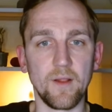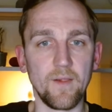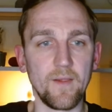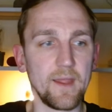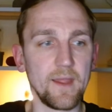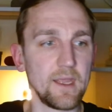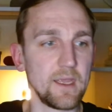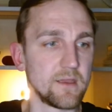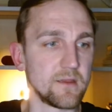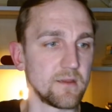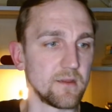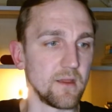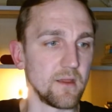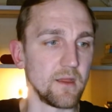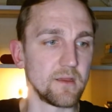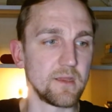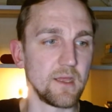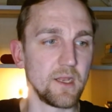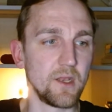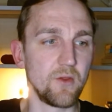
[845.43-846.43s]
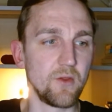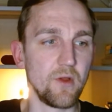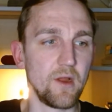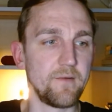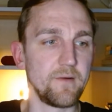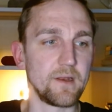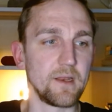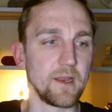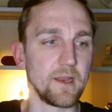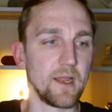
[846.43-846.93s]
the links, send you
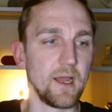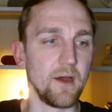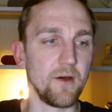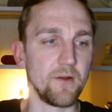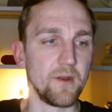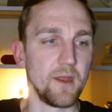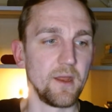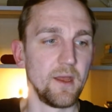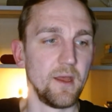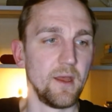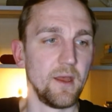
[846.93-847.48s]
everything out.